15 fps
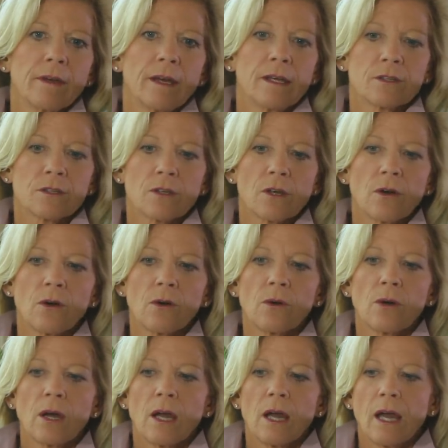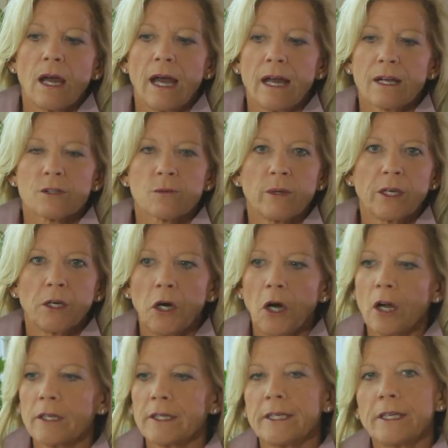And so as we
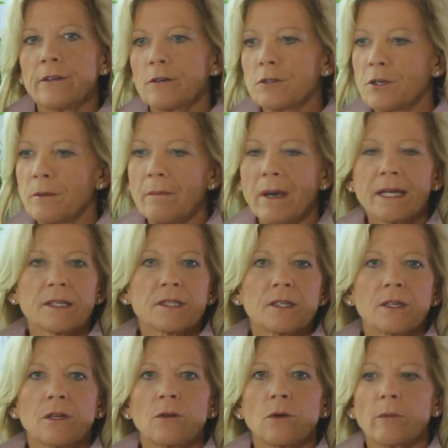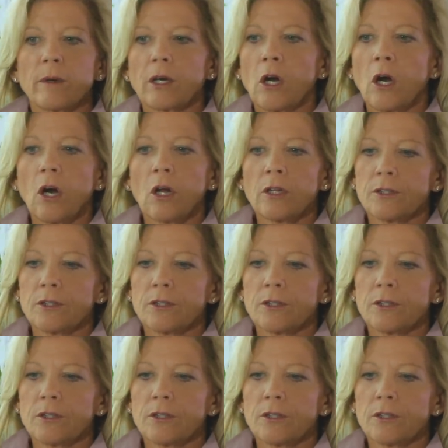call it energy medicine, or we call